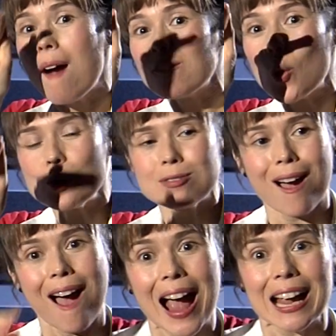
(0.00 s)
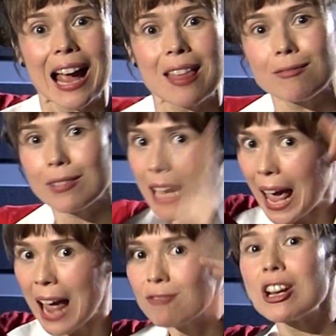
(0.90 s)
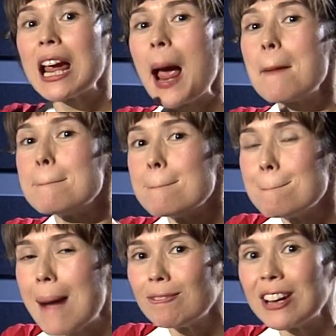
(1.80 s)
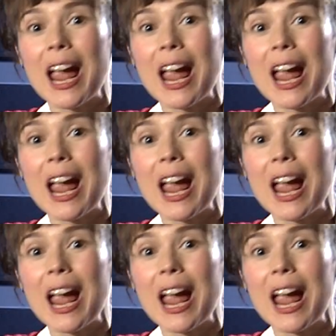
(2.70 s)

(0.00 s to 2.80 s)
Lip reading: and their engagement is announced,